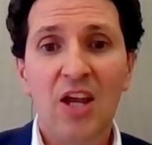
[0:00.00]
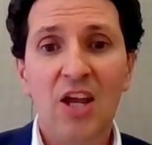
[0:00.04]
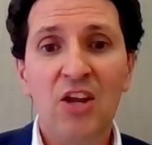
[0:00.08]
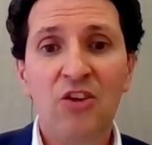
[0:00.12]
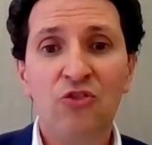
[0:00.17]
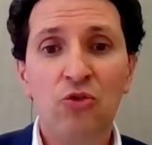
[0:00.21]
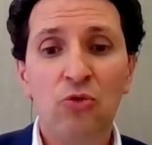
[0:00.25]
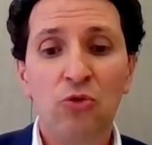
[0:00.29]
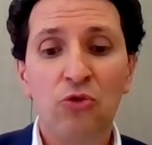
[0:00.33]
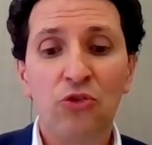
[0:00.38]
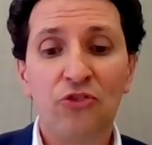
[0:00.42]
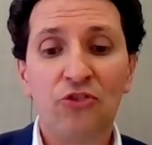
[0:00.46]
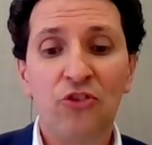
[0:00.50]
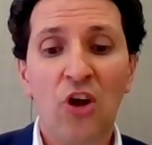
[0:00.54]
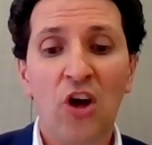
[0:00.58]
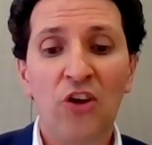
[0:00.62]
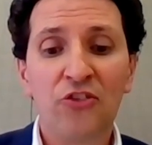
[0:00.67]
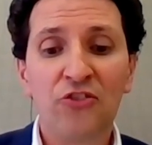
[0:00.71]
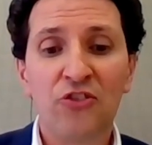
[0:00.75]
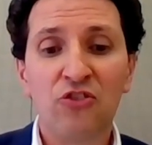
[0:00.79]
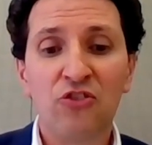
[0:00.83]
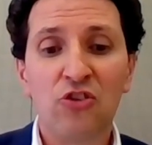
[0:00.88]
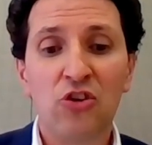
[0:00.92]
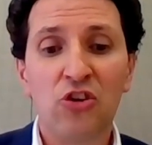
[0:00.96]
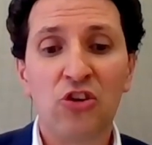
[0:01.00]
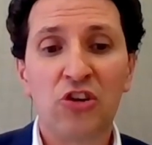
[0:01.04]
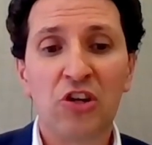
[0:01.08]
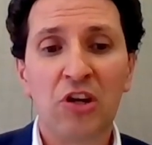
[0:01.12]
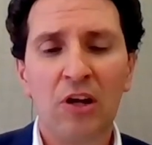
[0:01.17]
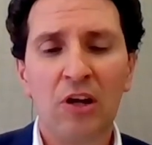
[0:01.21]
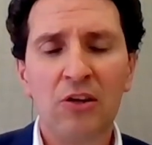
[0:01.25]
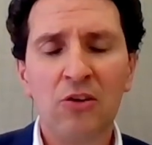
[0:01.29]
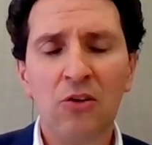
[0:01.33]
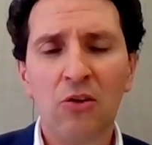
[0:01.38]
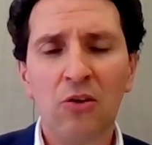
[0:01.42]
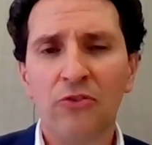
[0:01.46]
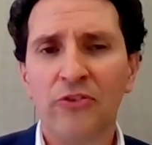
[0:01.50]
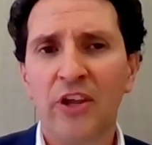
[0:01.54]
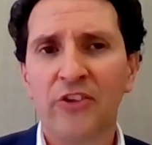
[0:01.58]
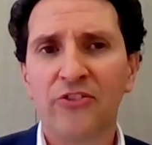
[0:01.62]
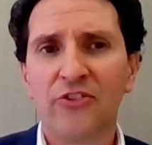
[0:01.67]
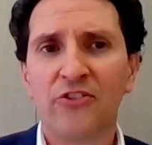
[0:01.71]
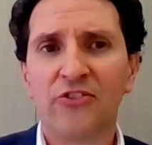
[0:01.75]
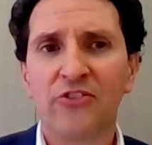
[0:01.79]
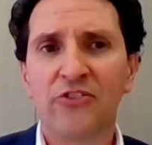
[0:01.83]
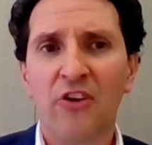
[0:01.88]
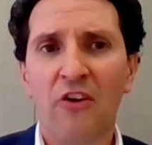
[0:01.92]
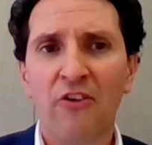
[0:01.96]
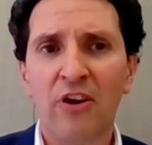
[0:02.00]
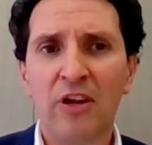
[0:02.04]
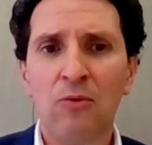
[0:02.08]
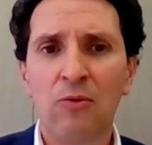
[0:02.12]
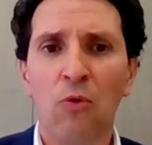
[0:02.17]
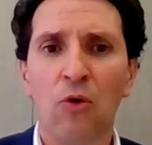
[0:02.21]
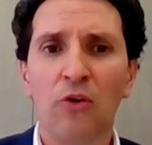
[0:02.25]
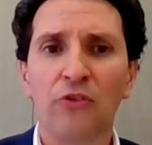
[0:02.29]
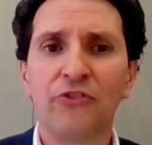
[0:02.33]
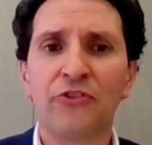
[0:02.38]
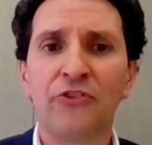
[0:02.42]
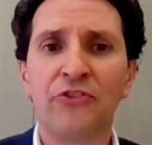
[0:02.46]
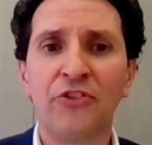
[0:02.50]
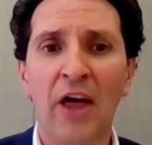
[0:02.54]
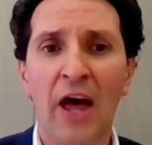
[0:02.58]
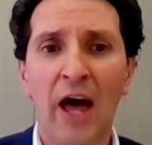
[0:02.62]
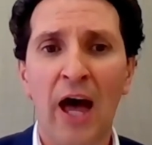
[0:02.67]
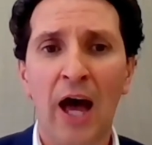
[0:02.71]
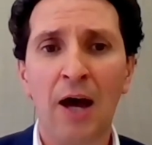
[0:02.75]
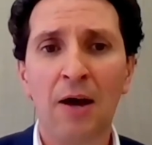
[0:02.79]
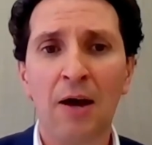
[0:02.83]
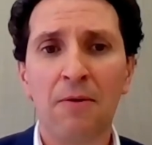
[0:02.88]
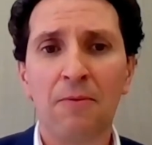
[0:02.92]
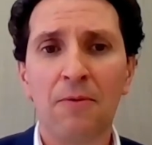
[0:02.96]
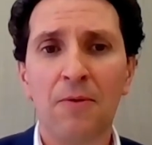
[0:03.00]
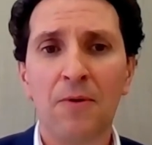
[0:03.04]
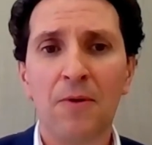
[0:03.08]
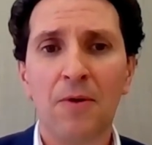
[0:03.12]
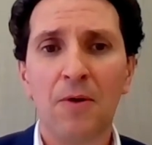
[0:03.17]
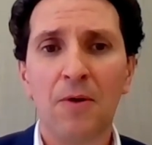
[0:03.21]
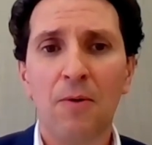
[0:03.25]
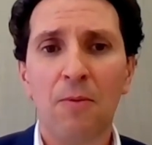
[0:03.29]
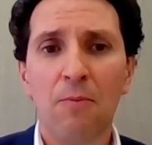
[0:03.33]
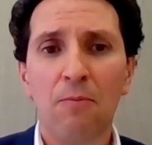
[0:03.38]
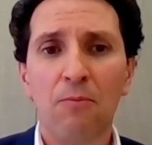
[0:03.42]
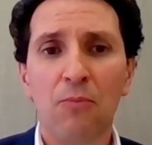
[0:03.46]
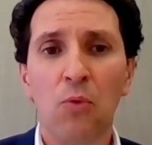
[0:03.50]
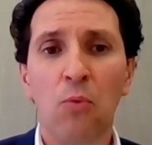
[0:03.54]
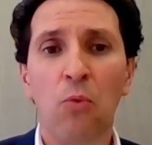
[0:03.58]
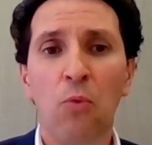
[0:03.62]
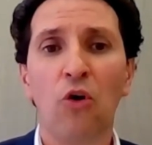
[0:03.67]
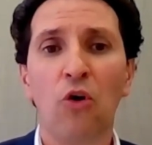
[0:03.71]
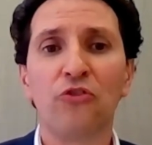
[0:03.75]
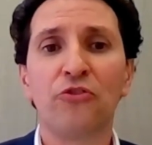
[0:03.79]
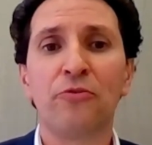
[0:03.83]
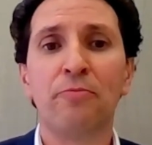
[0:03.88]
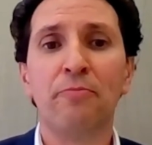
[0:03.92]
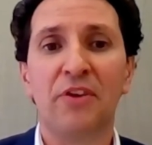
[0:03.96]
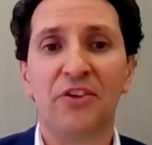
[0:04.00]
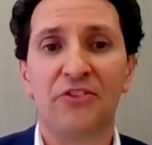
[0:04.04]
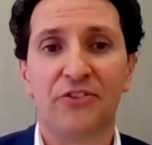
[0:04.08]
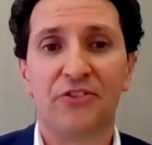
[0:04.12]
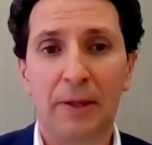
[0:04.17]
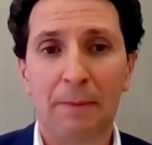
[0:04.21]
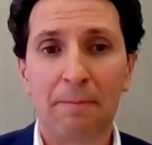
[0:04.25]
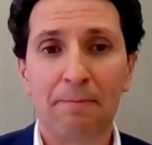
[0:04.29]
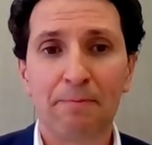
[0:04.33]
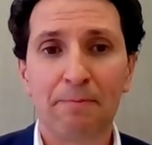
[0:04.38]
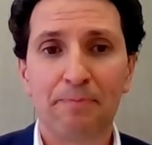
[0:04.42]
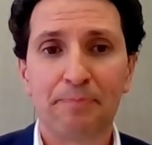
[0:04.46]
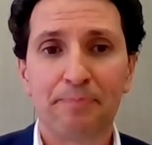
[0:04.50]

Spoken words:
is you're starting to look up not necessarily what's there, but what's missing.